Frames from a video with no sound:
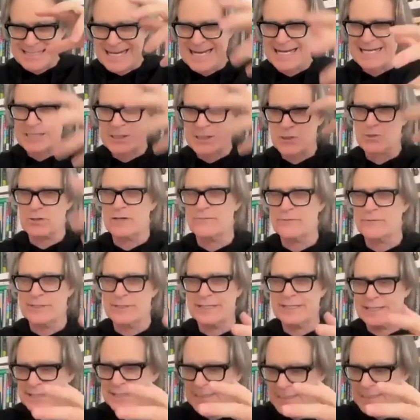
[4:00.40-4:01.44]
texture of
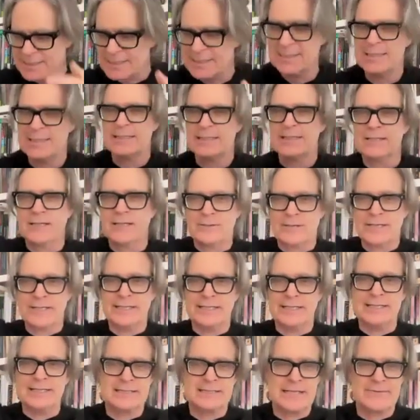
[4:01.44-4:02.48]
uniqueness,
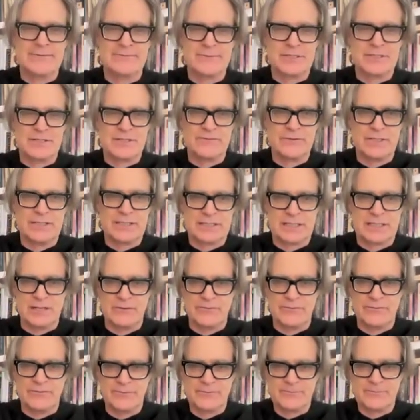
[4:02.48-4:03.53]
right, is evidence of unique
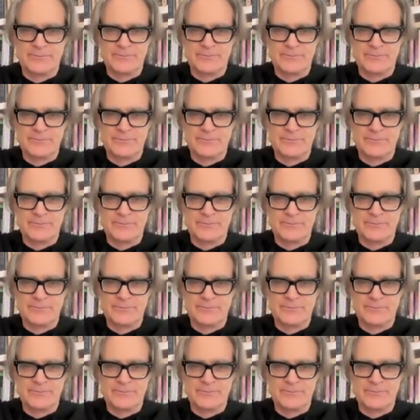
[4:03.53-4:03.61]
self.